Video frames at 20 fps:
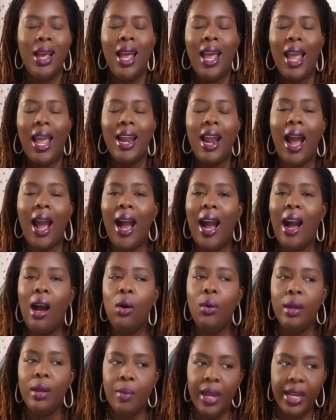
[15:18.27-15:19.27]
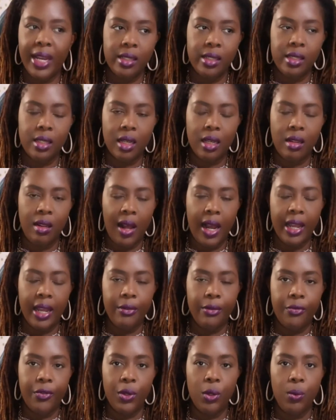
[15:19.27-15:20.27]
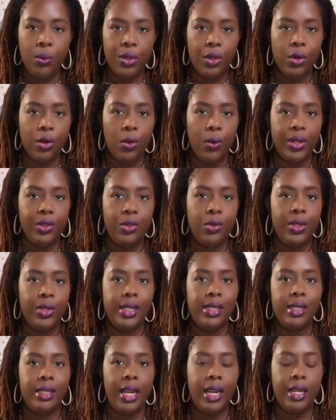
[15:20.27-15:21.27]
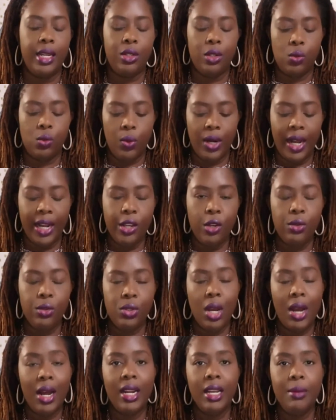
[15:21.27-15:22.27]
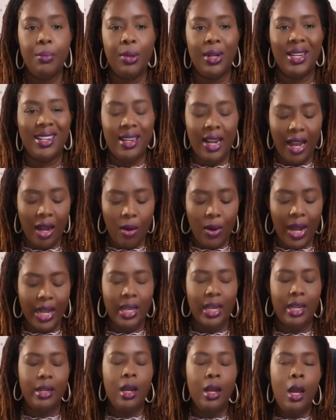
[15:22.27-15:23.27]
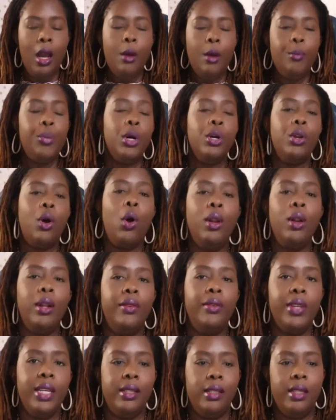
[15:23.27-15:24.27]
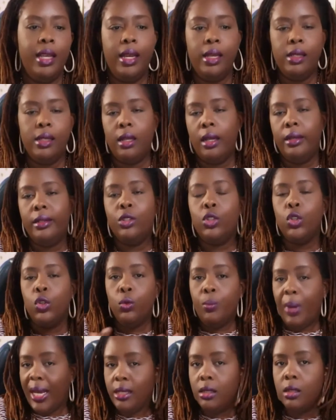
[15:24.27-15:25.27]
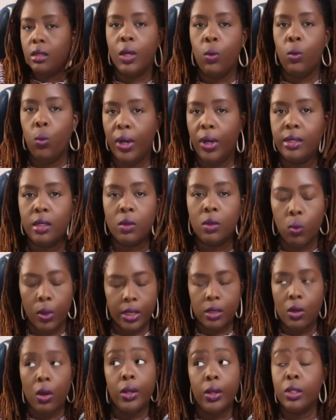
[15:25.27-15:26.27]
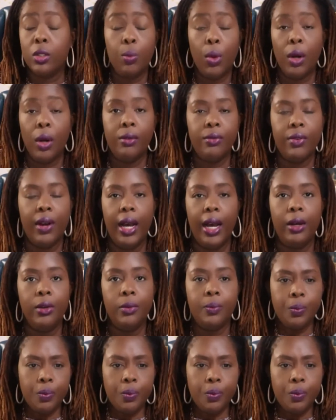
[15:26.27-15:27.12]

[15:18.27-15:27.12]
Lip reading: and how it makes the client feel when they're going through these stages. When I use HoneyBook, now I can put all of these things into basically what's called Smart File.